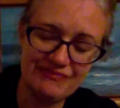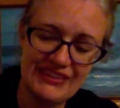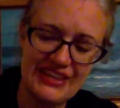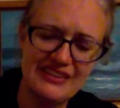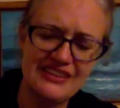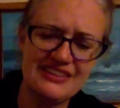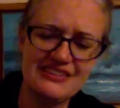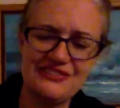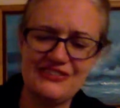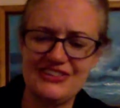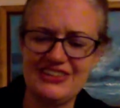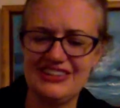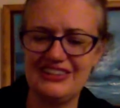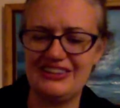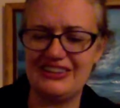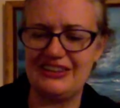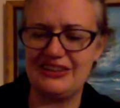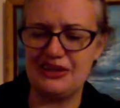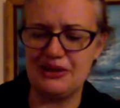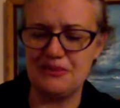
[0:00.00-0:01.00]
And that's very
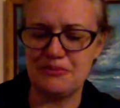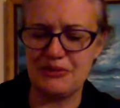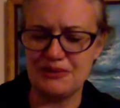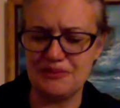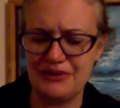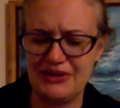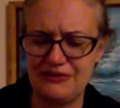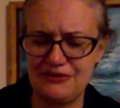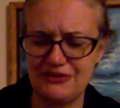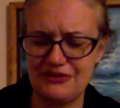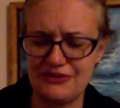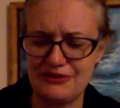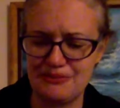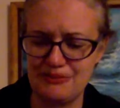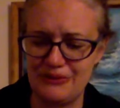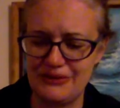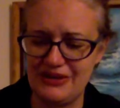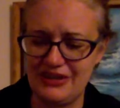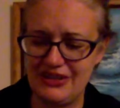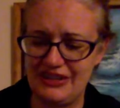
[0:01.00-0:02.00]
like appropriate for
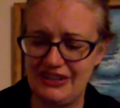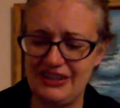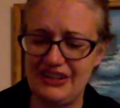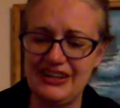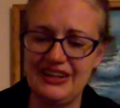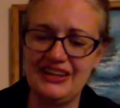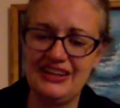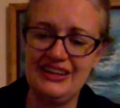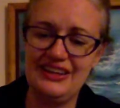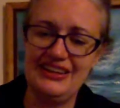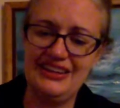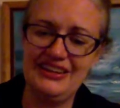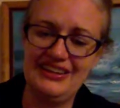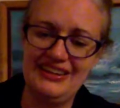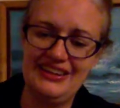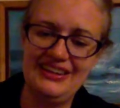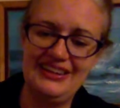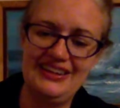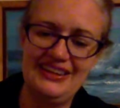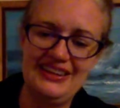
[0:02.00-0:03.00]
spring
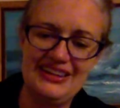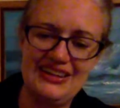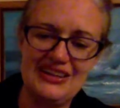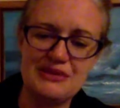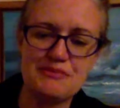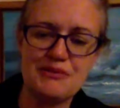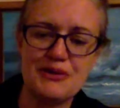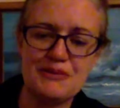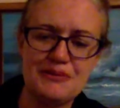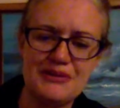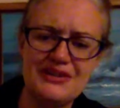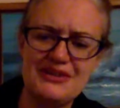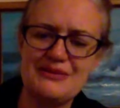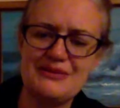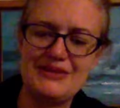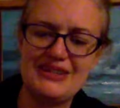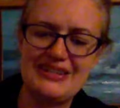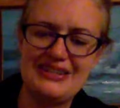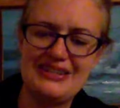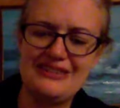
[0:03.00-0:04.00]
and appropriate to
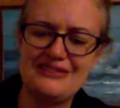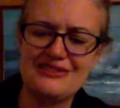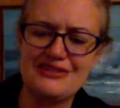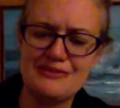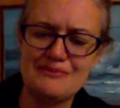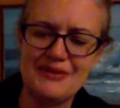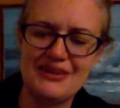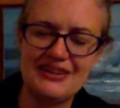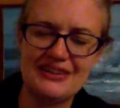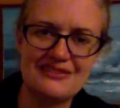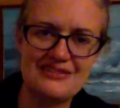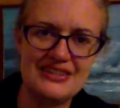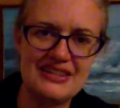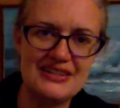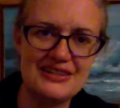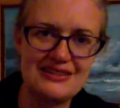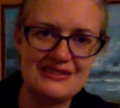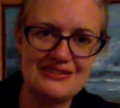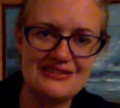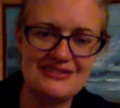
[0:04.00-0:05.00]
be an Easter box, a
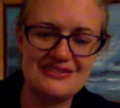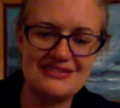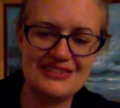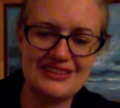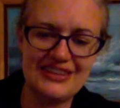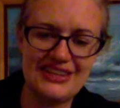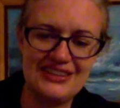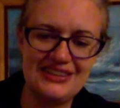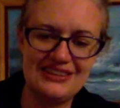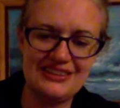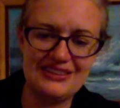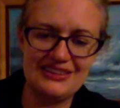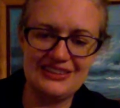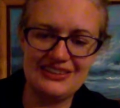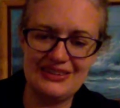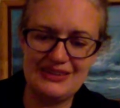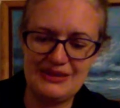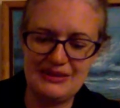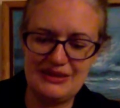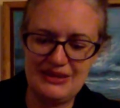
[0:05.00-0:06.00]
nice light
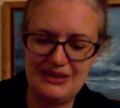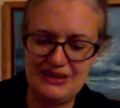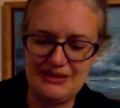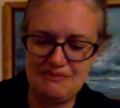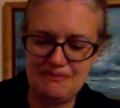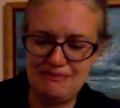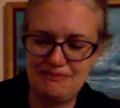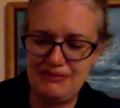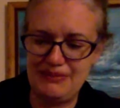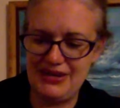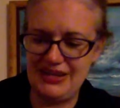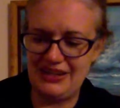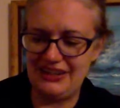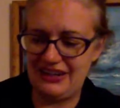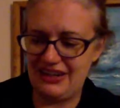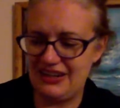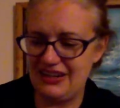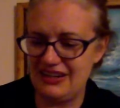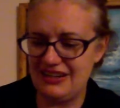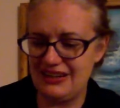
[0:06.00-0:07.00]

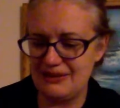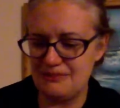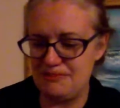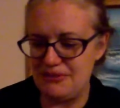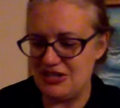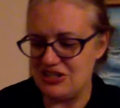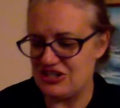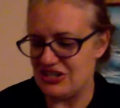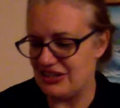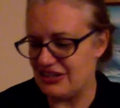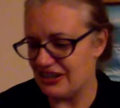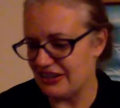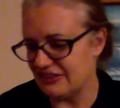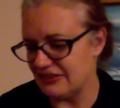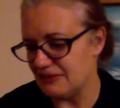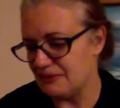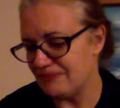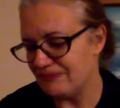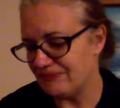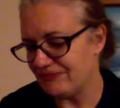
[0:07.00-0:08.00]
pink peachy
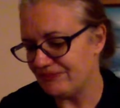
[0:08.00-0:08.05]
color.